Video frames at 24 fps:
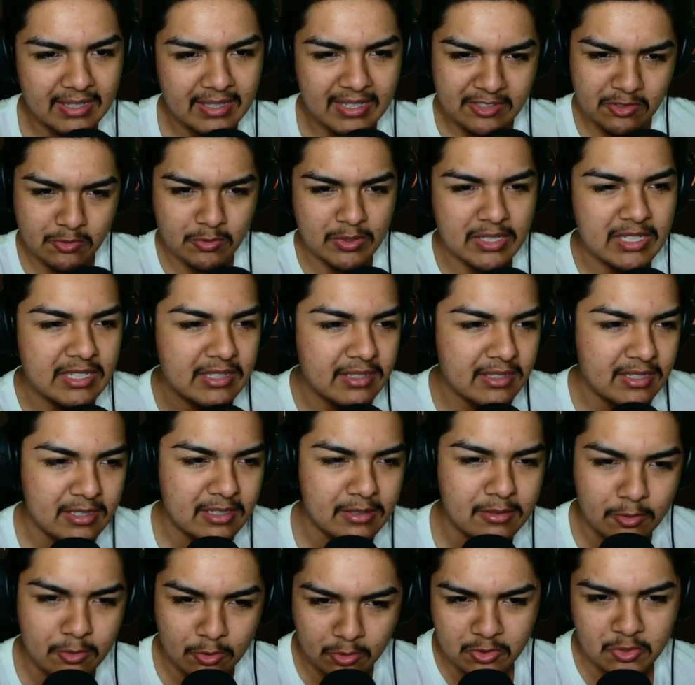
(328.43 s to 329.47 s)
I just want to
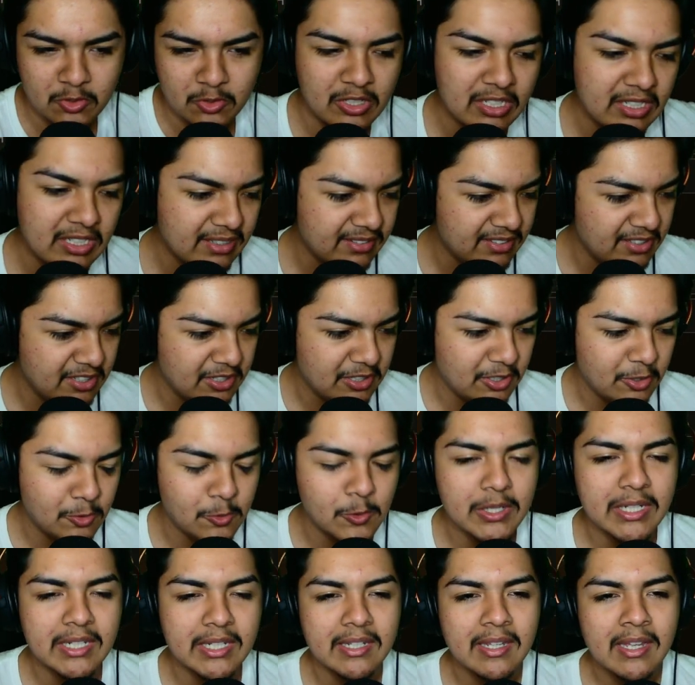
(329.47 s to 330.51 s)
go through the list here
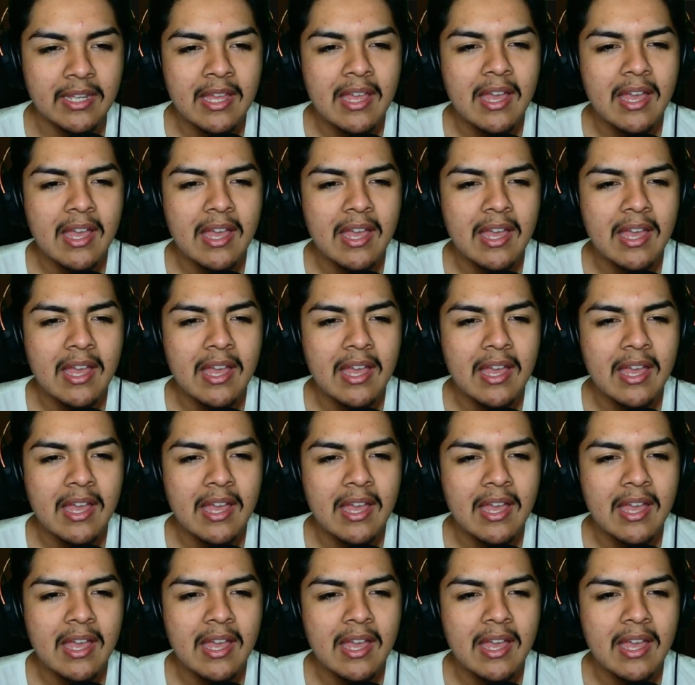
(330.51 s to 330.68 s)
quick.